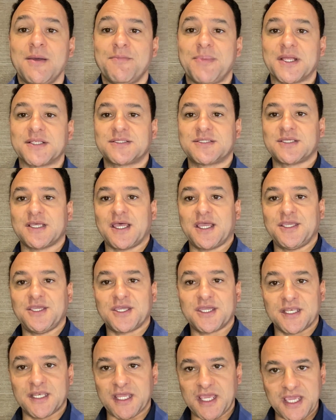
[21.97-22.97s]
but you
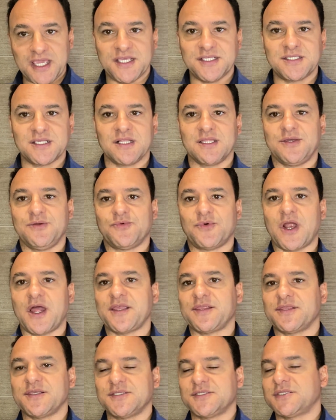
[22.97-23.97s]
can easily
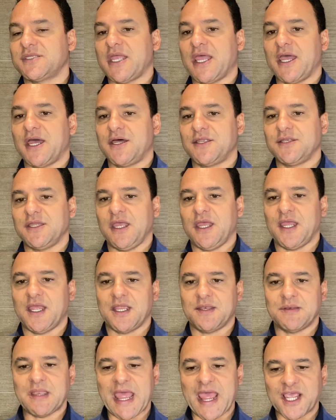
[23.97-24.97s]
write this down and